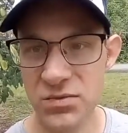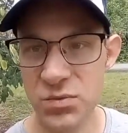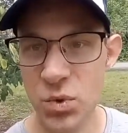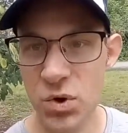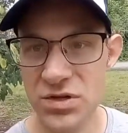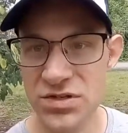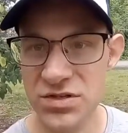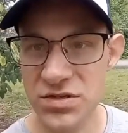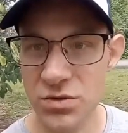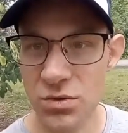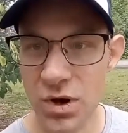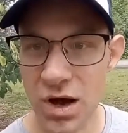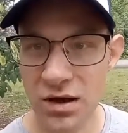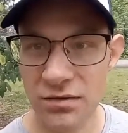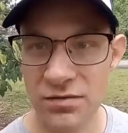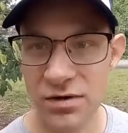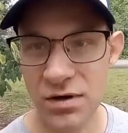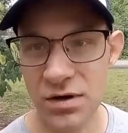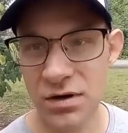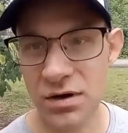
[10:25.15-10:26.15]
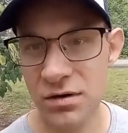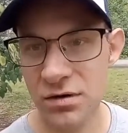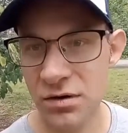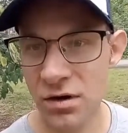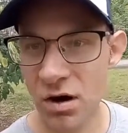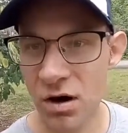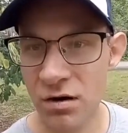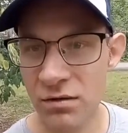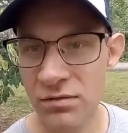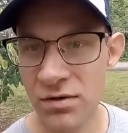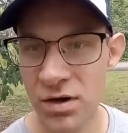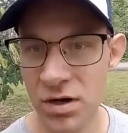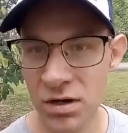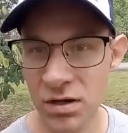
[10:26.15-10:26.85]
whatsoever of